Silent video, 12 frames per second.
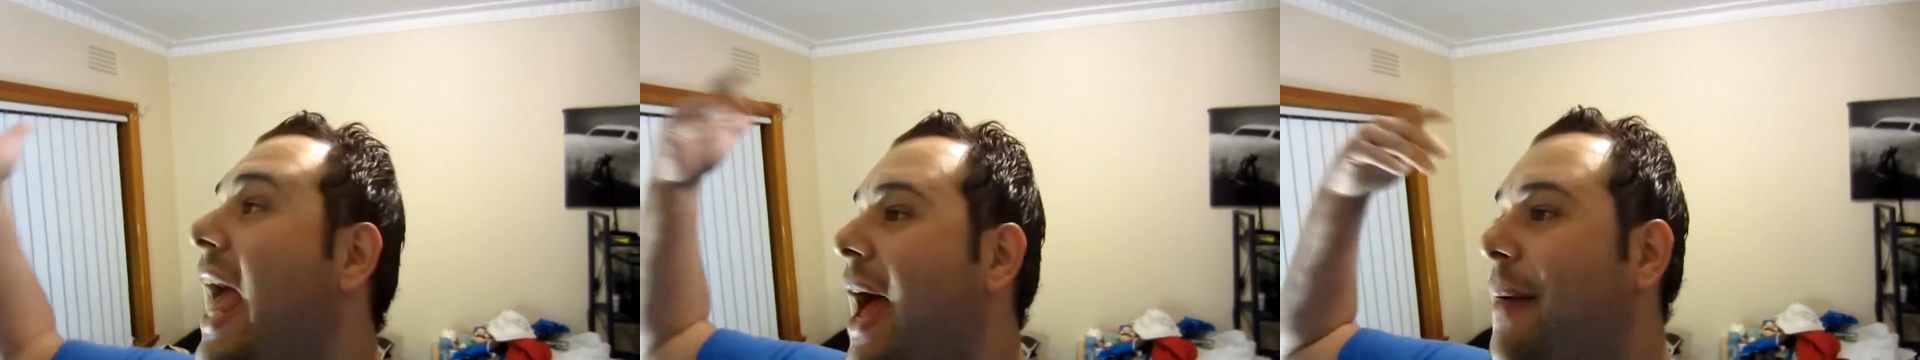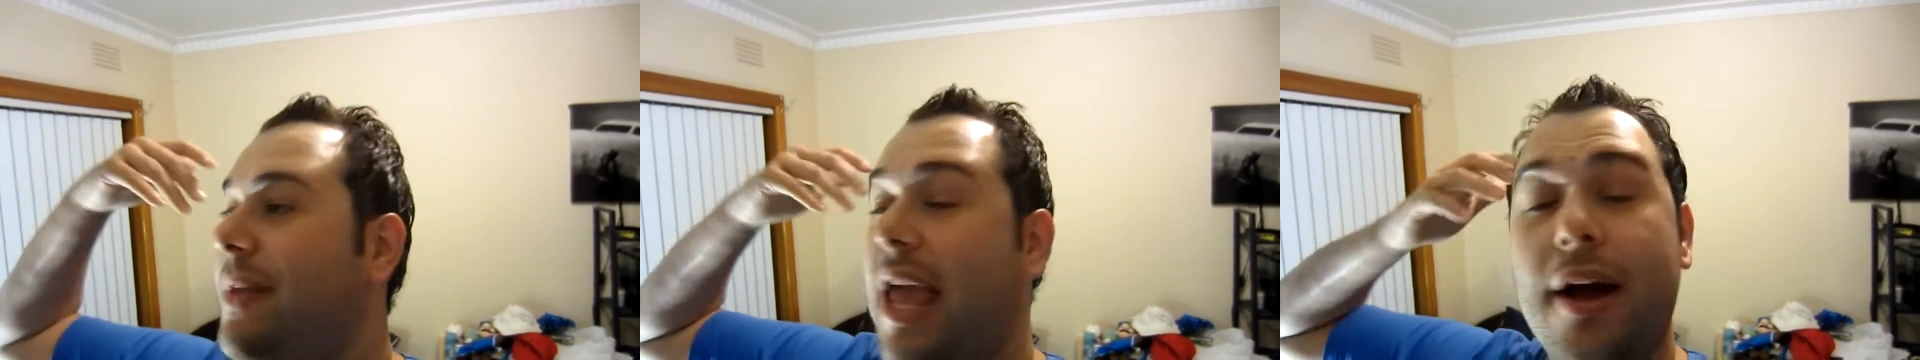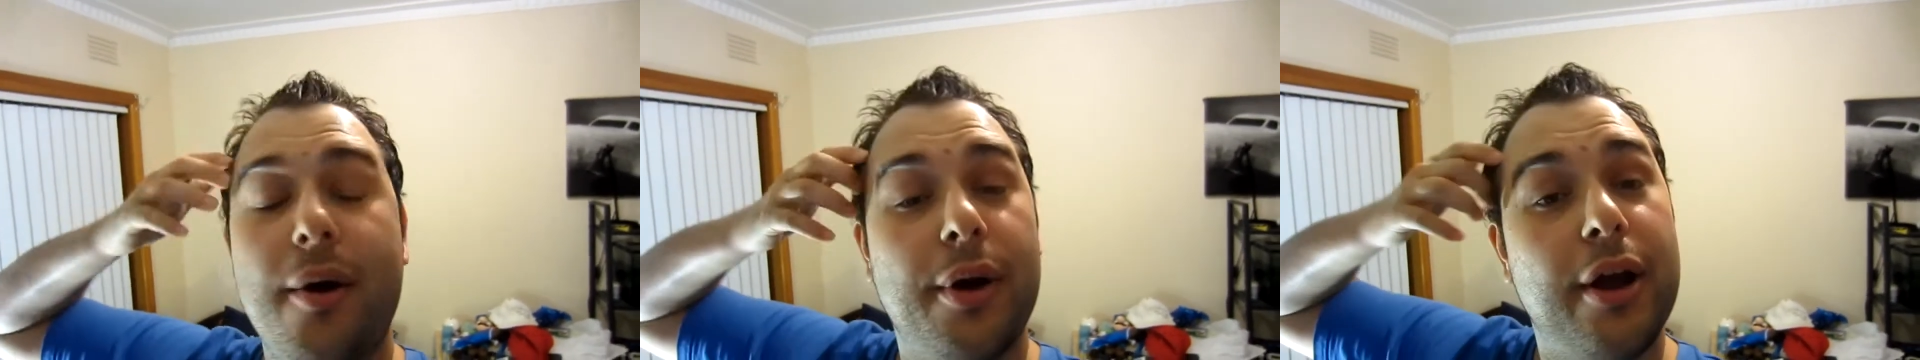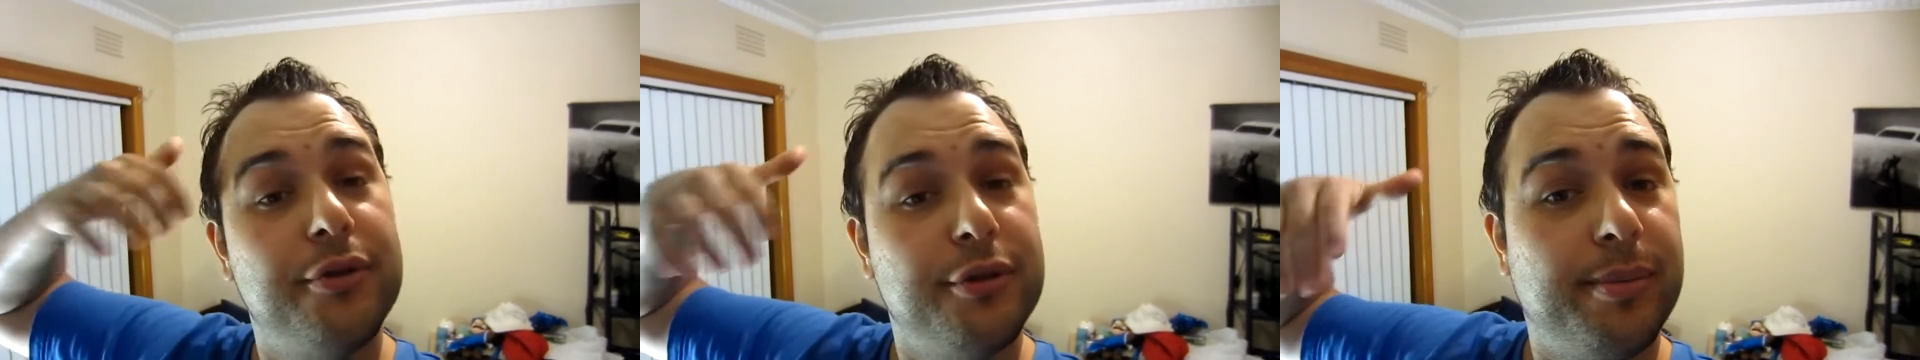Yeah, we're
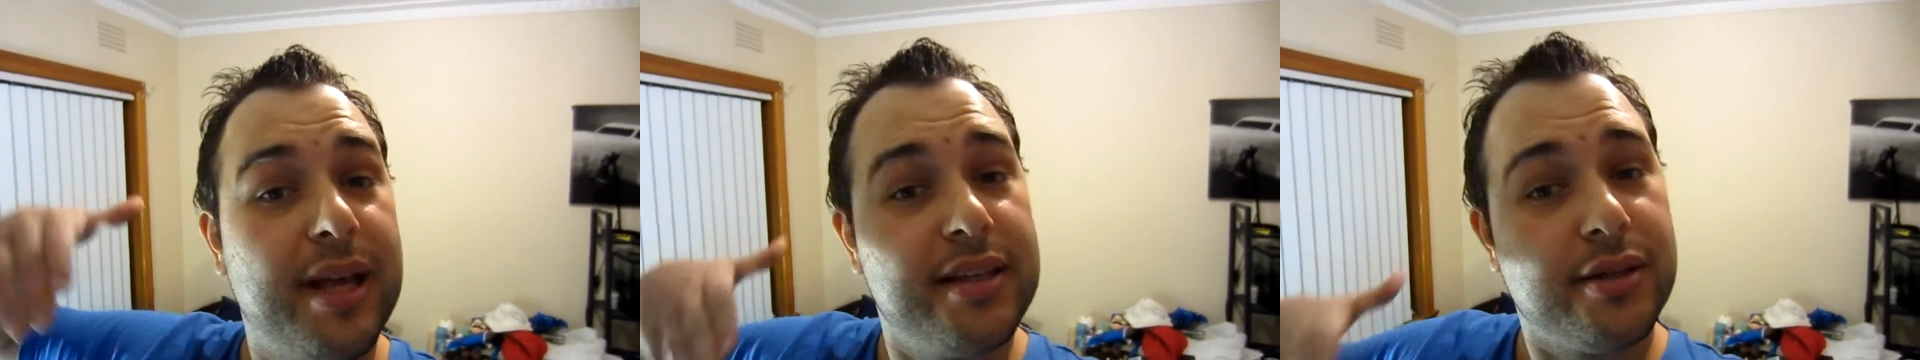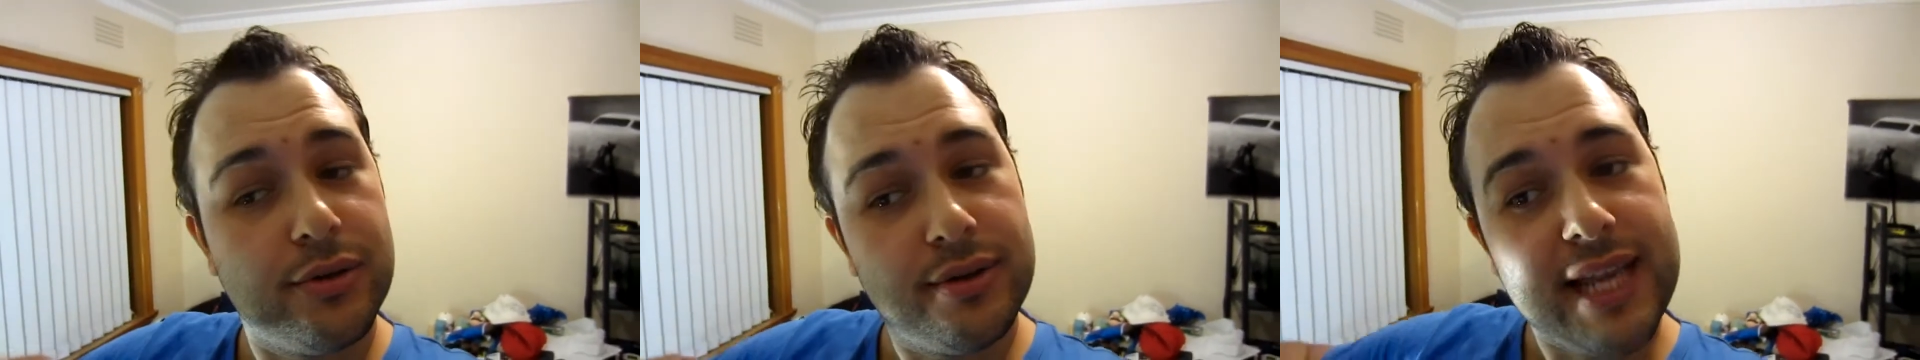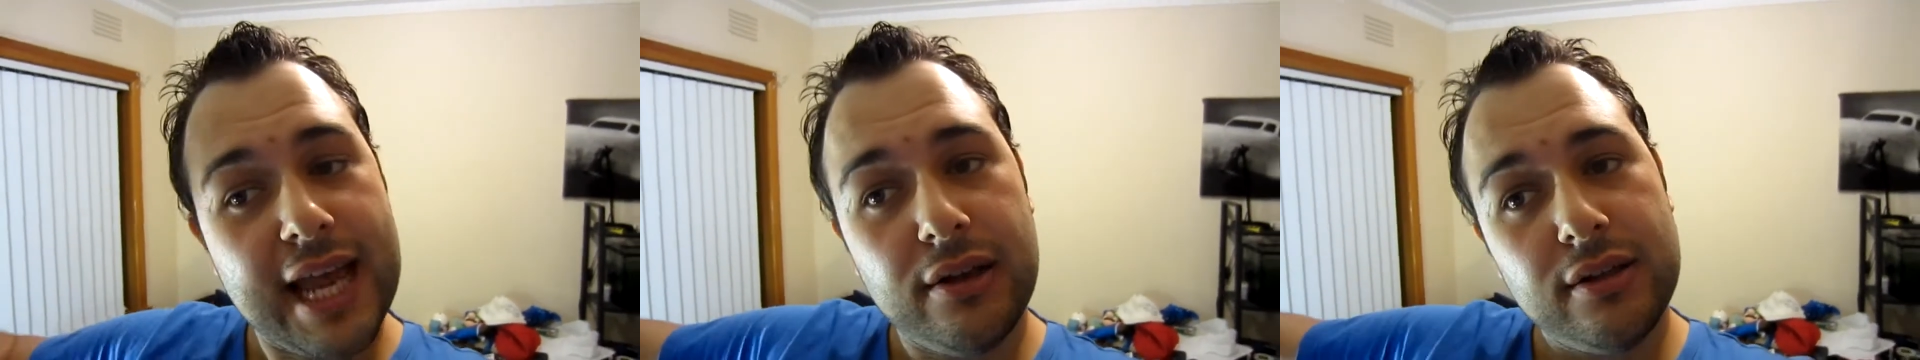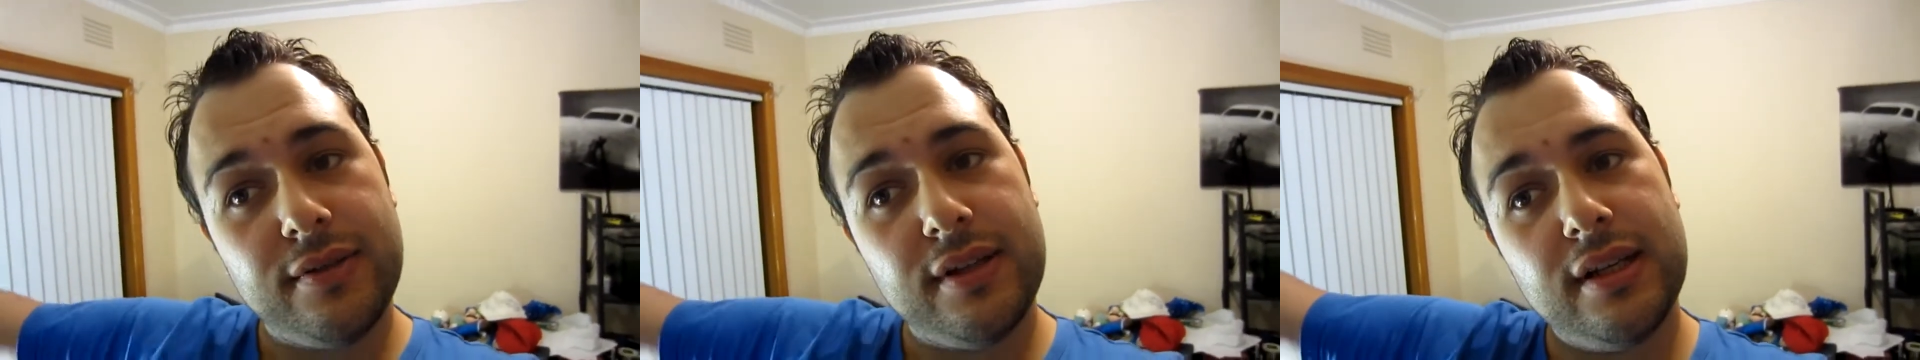going to a place called
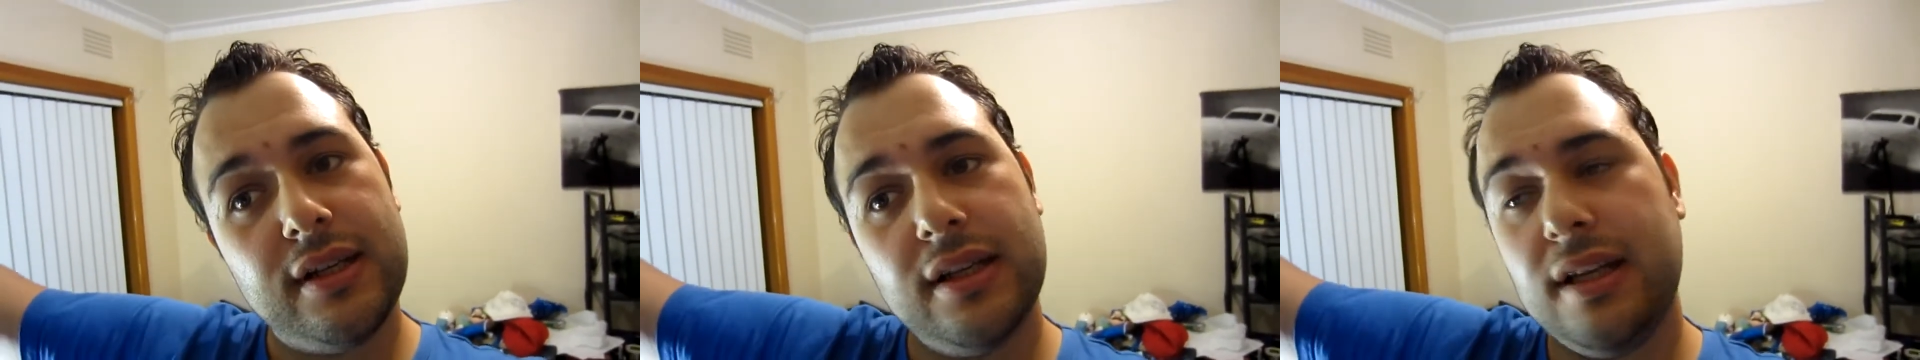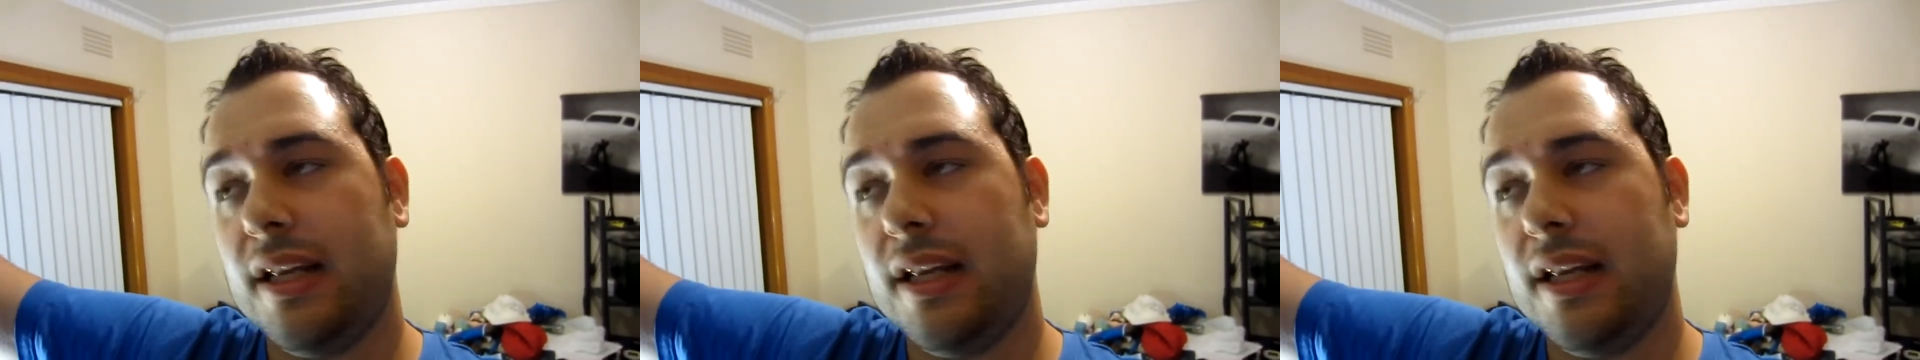Dalesford.